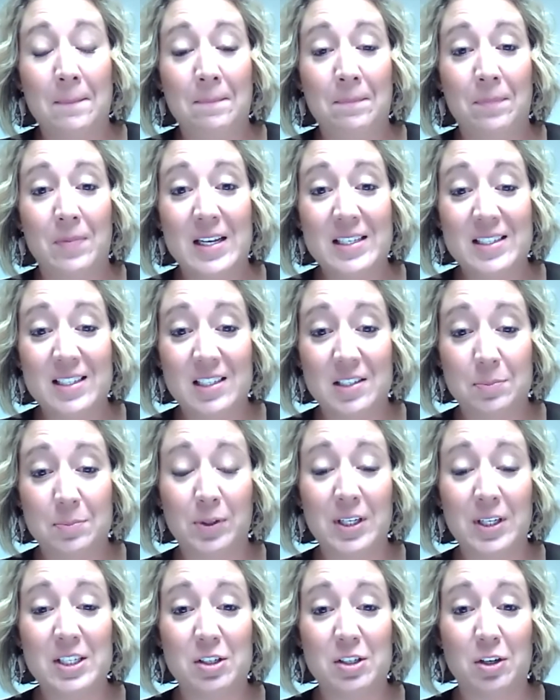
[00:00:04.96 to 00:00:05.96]
This is
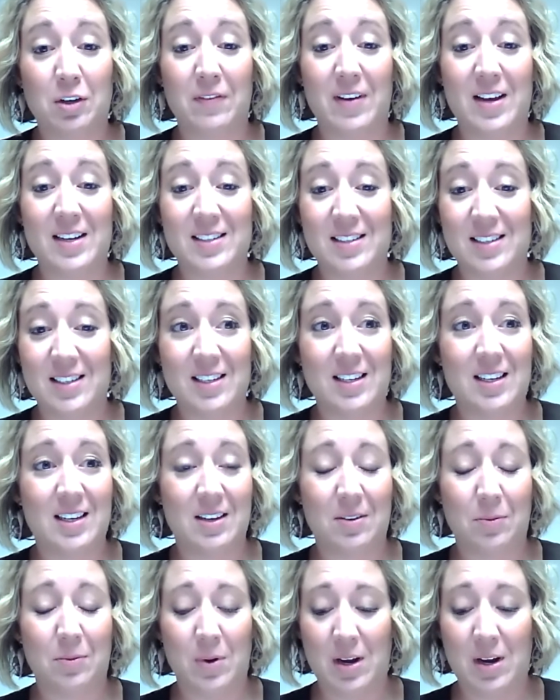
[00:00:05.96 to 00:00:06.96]
pre-service.
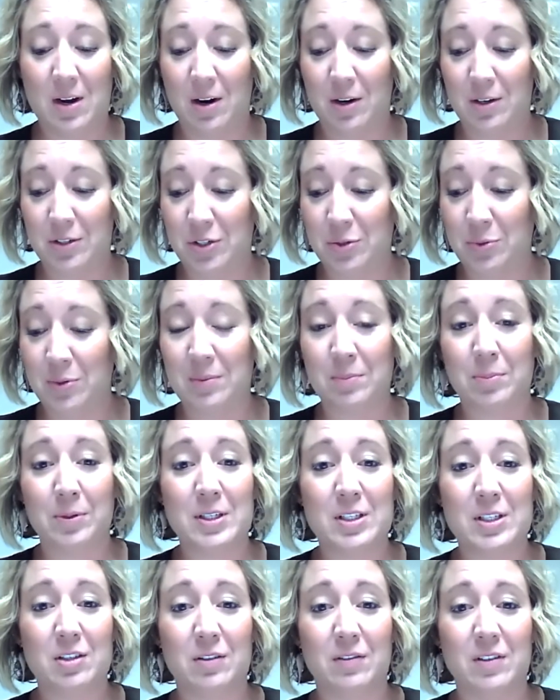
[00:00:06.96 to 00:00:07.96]
We are doing
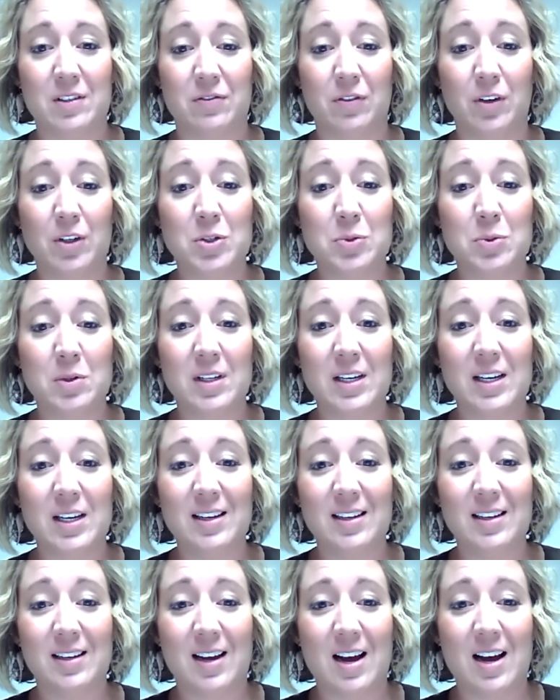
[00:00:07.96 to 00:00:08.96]
pre-service
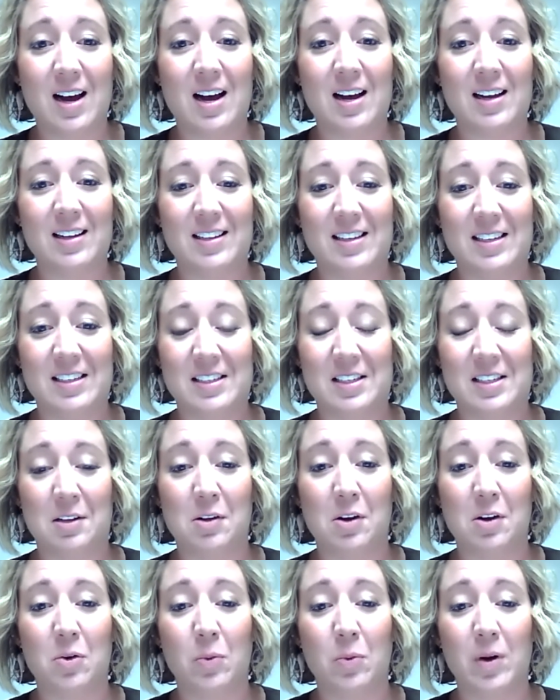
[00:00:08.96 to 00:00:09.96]
virtually. It's a
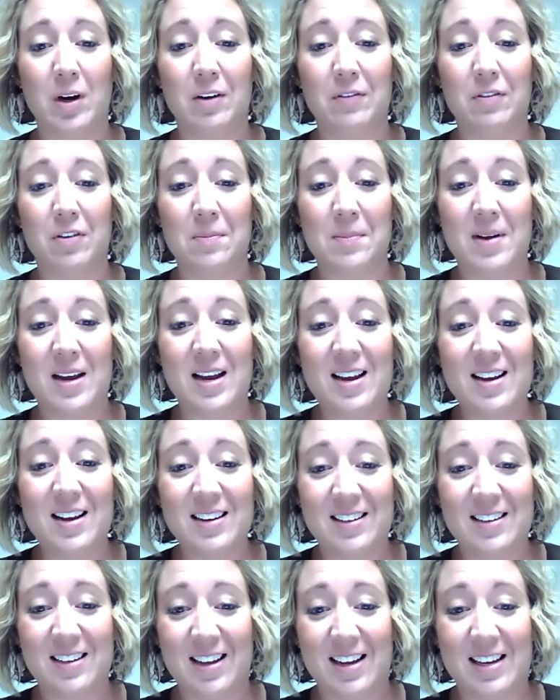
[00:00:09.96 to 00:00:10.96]
little weird for
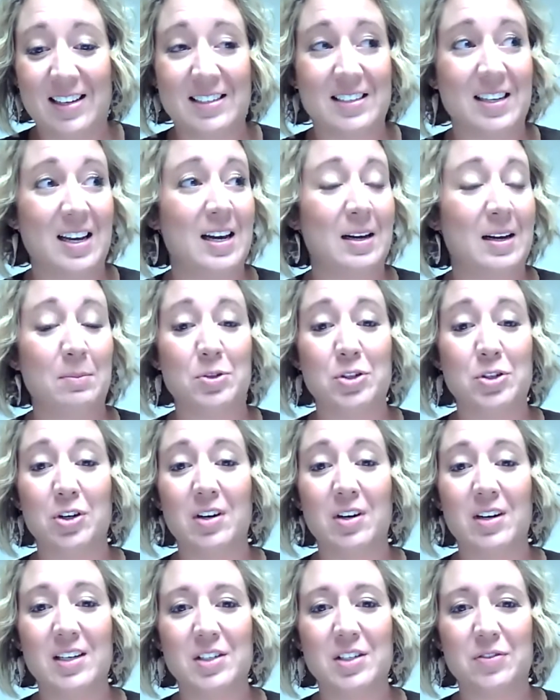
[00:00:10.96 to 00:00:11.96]
me, as I'm sure
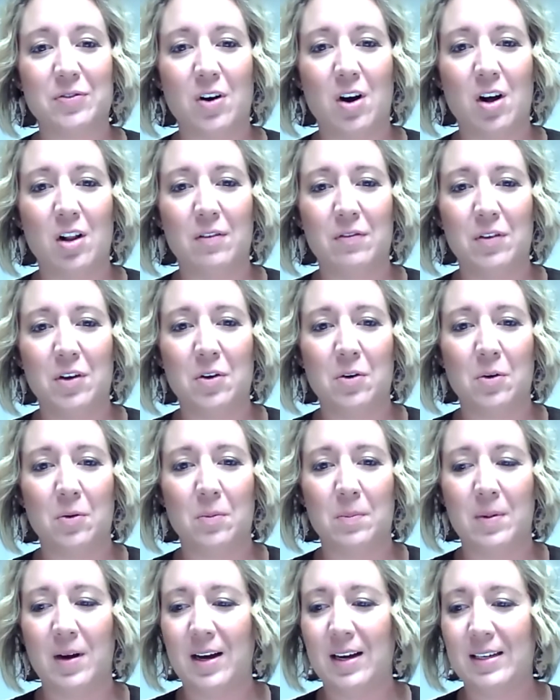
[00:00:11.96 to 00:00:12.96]
it is for all of you,
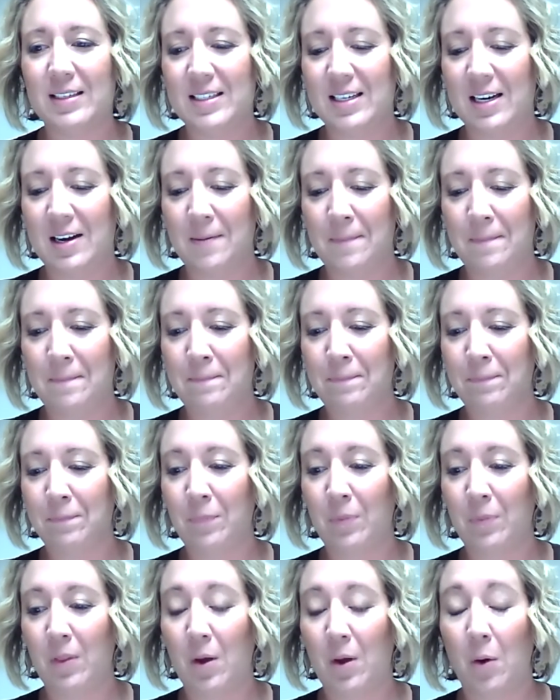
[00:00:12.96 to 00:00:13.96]
but
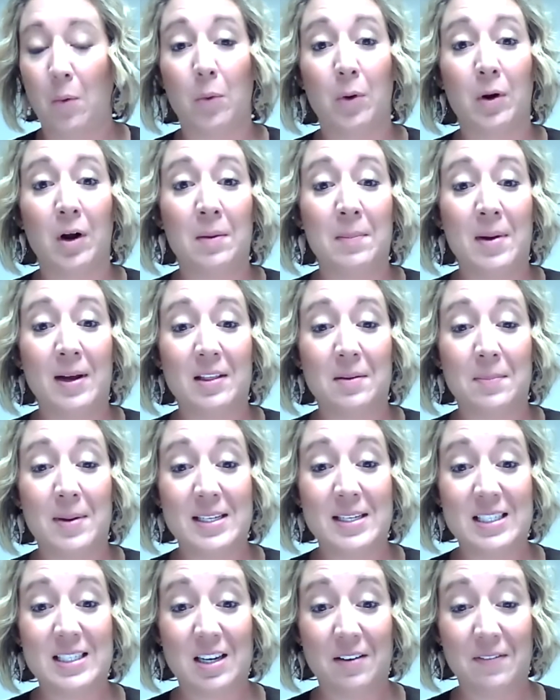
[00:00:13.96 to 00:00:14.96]
we're gonna make the
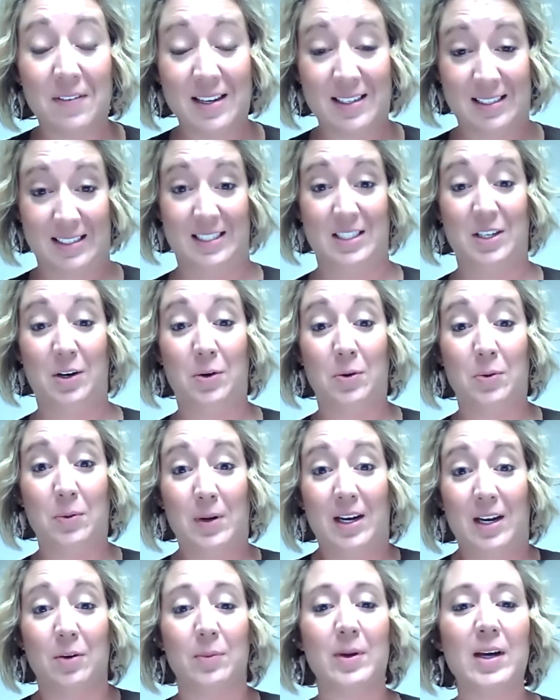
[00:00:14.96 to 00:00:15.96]
best of it. So
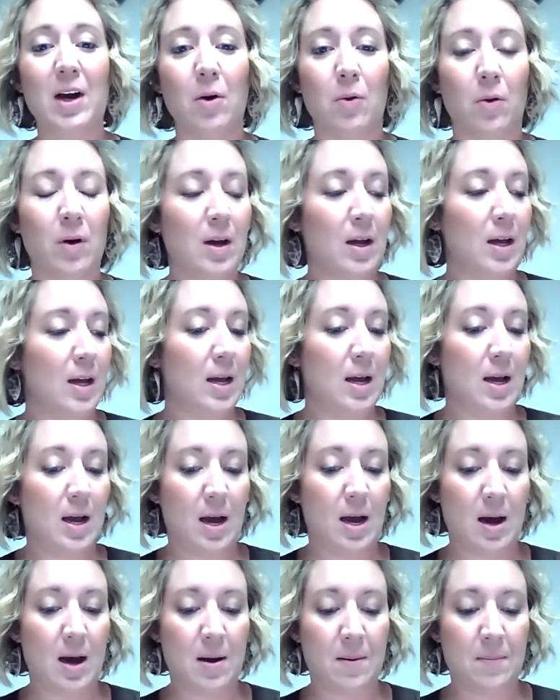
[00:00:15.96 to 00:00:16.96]
here we go.
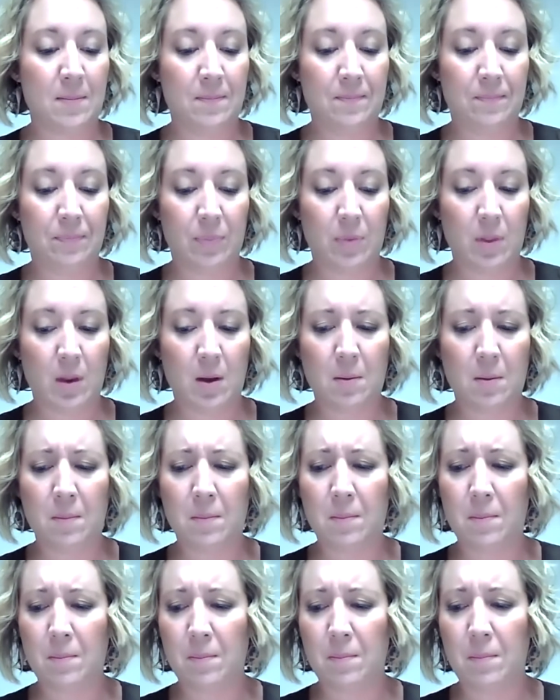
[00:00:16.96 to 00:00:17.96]
Um,
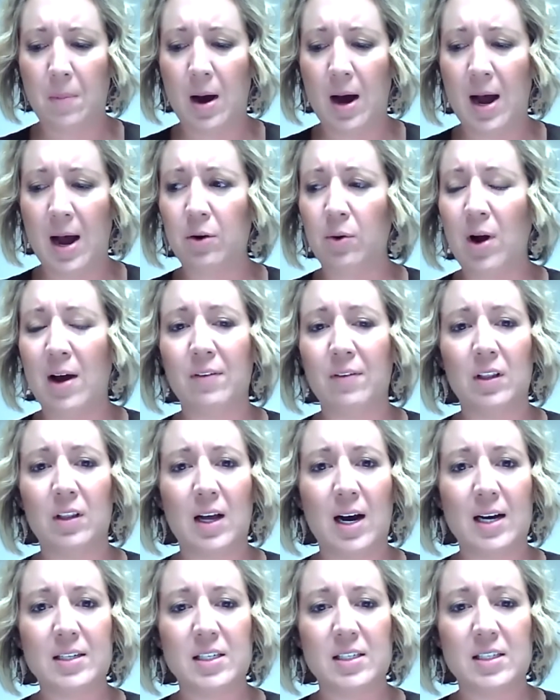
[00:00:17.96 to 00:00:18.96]
I don't have a
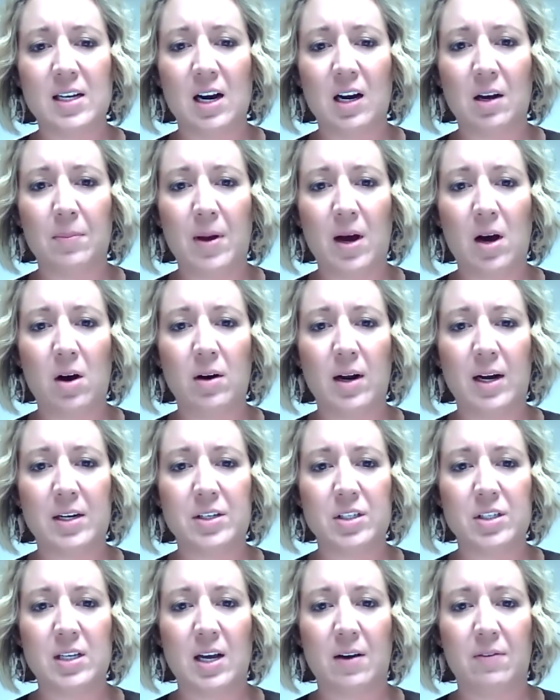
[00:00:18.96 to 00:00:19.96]
lot to talk about. I
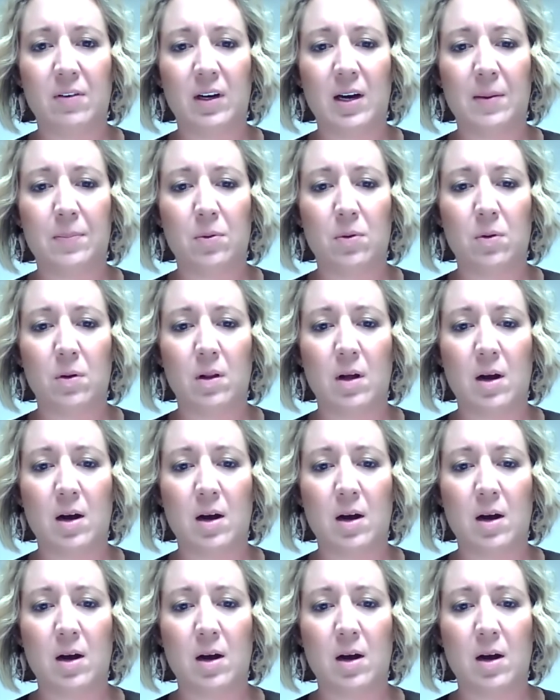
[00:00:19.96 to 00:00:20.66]
just have a couple